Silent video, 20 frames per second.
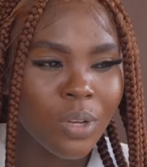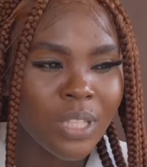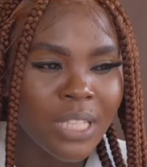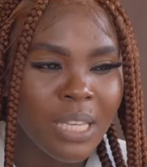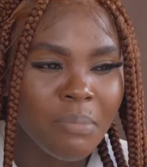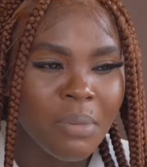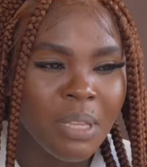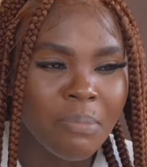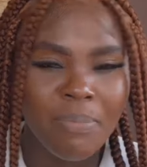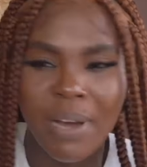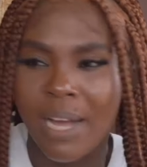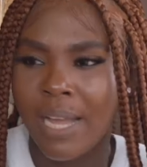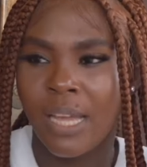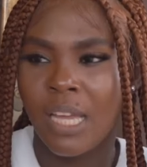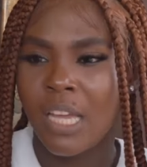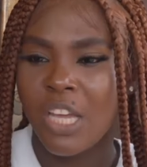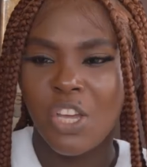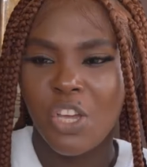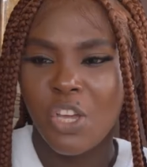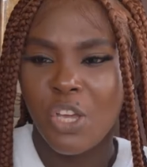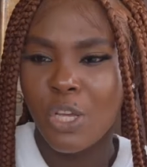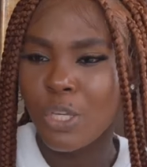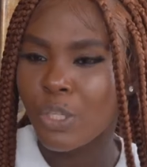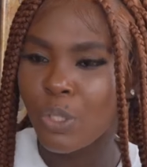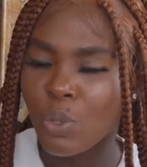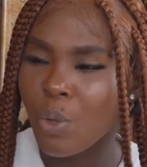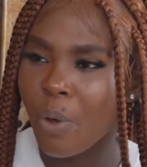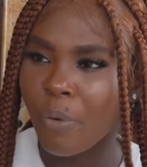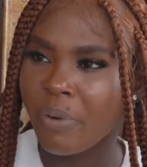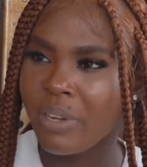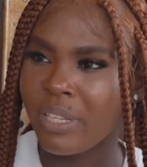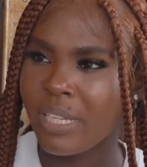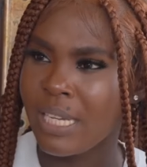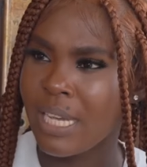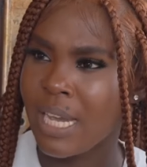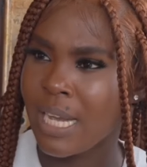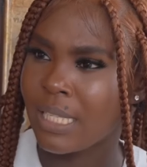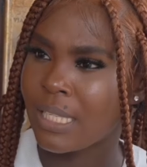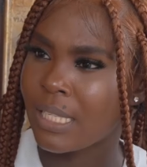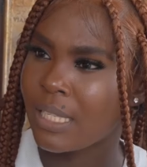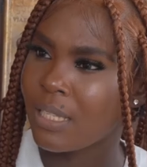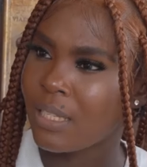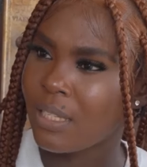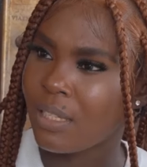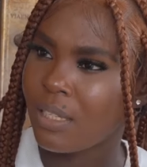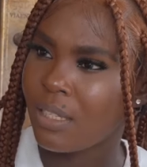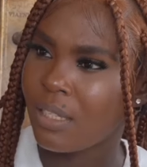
what he means by he's not ready yet.